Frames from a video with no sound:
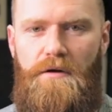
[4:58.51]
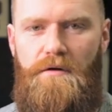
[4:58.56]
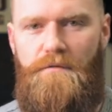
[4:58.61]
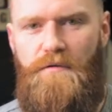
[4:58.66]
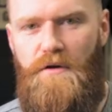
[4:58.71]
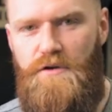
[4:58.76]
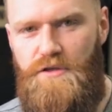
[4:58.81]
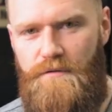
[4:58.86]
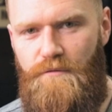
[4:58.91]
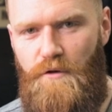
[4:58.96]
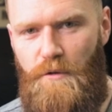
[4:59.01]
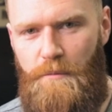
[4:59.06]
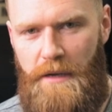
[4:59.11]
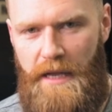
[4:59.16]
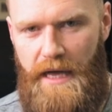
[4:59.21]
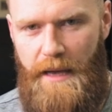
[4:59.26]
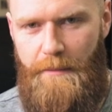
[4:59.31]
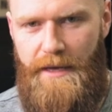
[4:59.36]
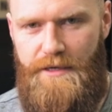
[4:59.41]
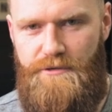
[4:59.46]
First of all,
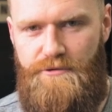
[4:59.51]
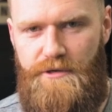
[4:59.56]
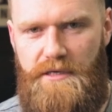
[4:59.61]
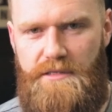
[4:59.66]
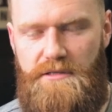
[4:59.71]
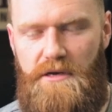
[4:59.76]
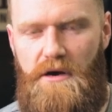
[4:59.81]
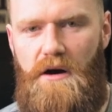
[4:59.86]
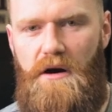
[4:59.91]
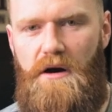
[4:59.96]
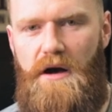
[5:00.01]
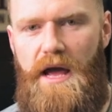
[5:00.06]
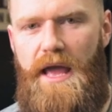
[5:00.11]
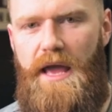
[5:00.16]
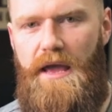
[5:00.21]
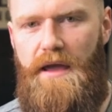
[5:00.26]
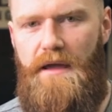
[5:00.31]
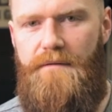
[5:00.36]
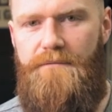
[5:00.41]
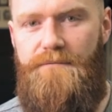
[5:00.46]
plyometrics are
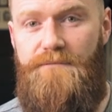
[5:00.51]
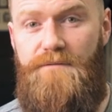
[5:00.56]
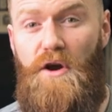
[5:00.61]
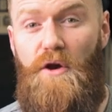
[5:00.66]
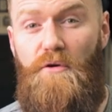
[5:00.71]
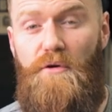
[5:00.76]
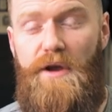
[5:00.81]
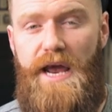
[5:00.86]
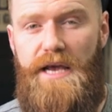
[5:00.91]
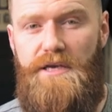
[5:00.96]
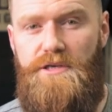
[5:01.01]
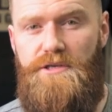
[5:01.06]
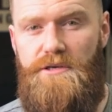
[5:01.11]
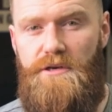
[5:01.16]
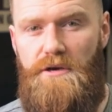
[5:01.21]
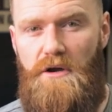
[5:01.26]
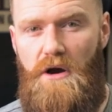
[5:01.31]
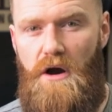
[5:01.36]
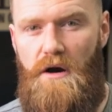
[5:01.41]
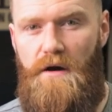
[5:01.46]
a
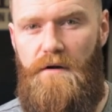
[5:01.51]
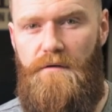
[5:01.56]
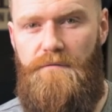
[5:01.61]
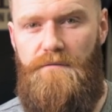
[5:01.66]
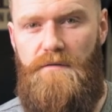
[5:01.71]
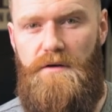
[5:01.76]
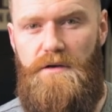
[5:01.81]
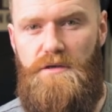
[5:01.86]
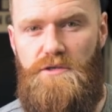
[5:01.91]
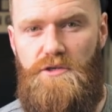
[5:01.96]
variation of